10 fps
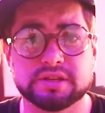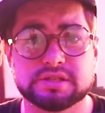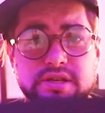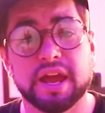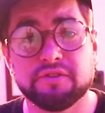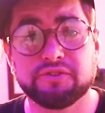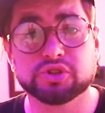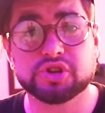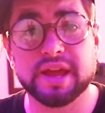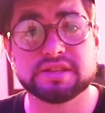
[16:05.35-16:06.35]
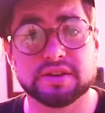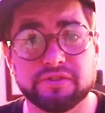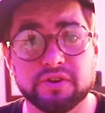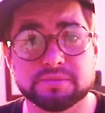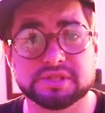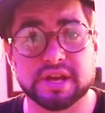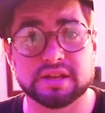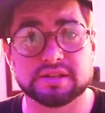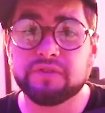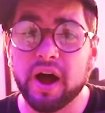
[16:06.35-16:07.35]
if I'm like low in the
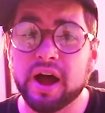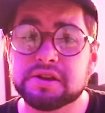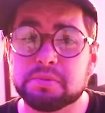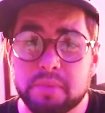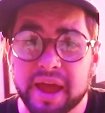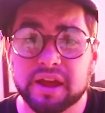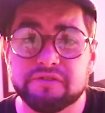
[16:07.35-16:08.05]
mood or if I need